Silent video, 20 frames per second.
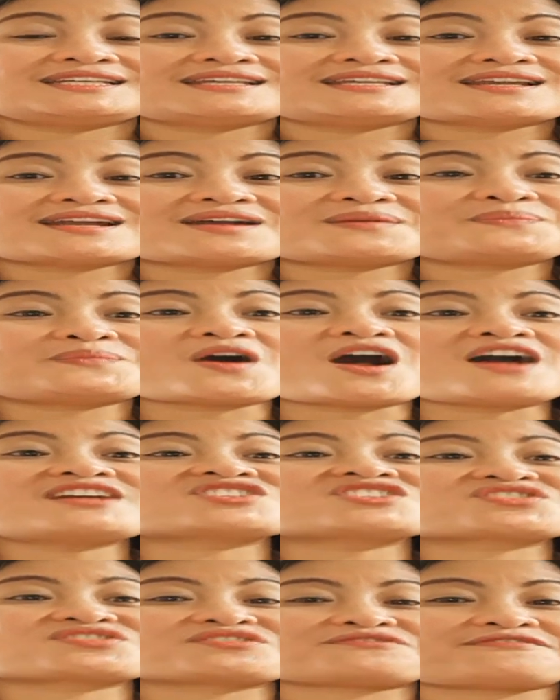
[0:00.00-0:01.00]

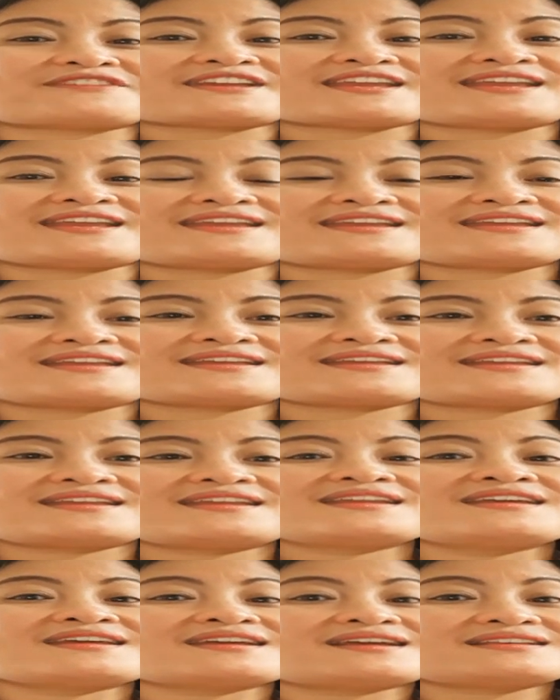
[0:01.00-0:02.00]
Apostrophe,
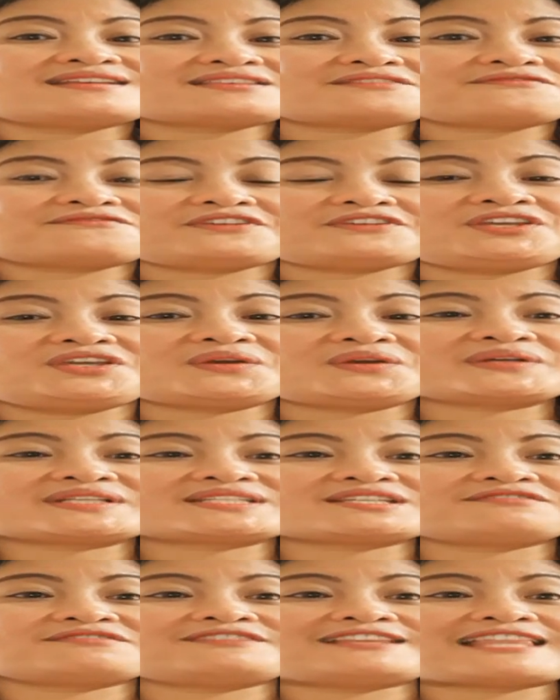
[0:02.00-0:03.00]
as a
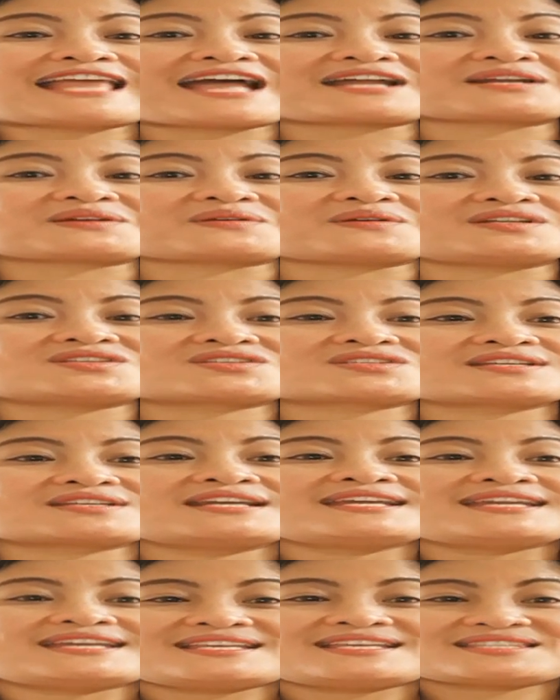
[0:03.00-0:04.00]
figurative language,
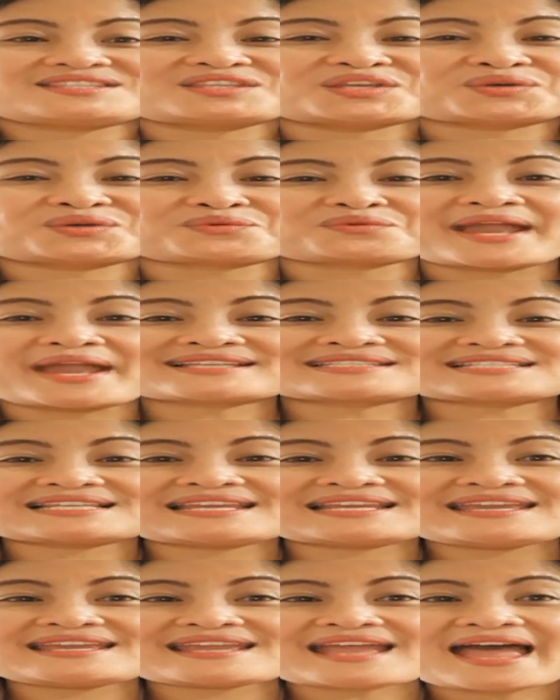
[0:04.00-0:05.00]
is
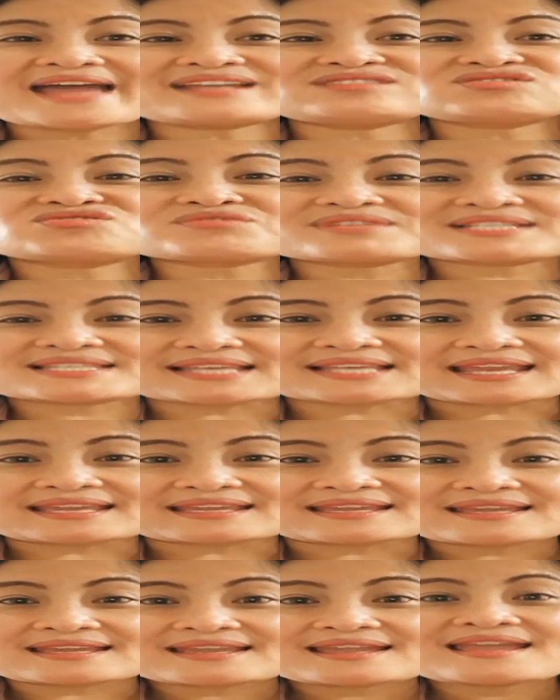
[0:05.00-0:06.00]
directly
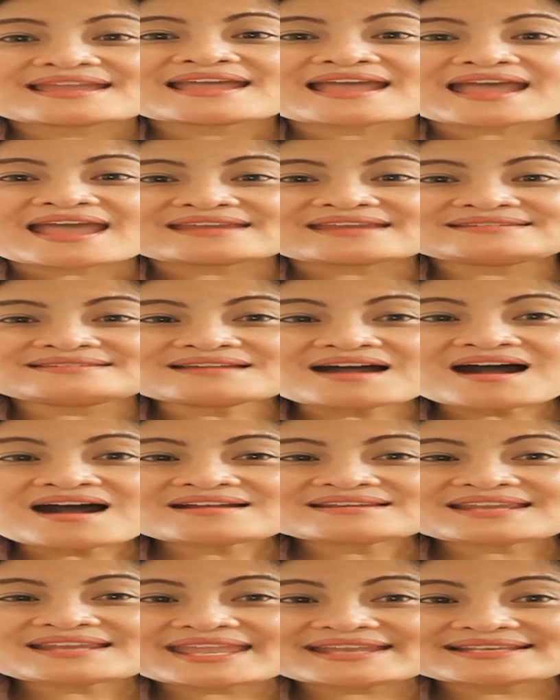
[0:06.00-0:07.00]
addressing a
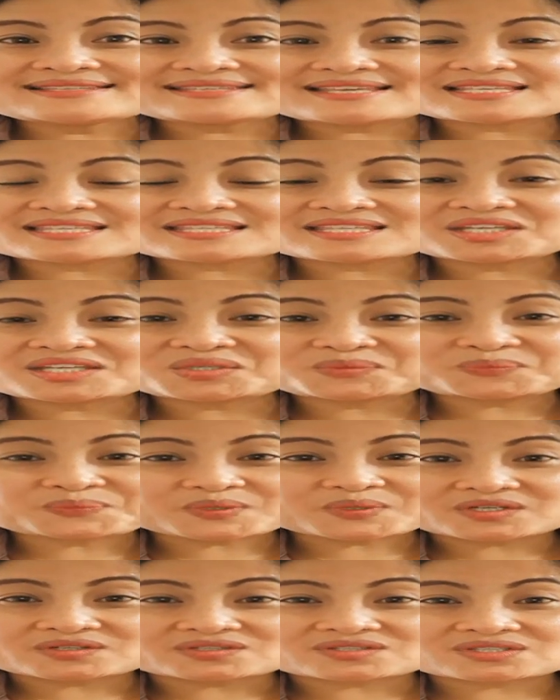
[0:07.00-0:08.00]
non-existent
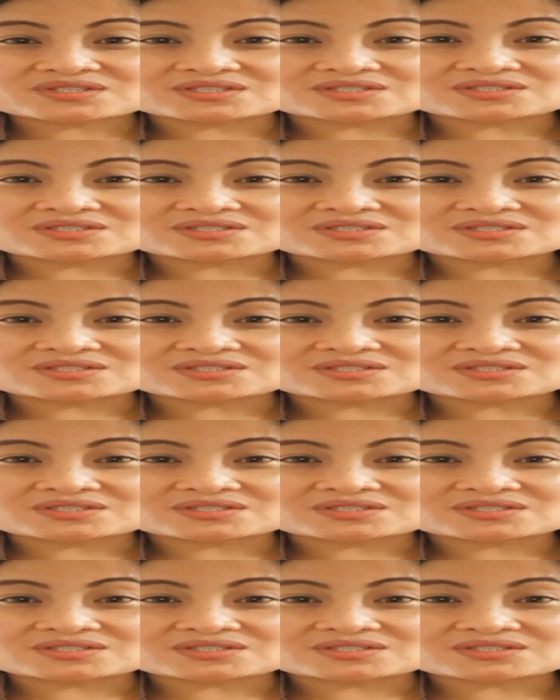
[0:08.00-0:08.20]
person,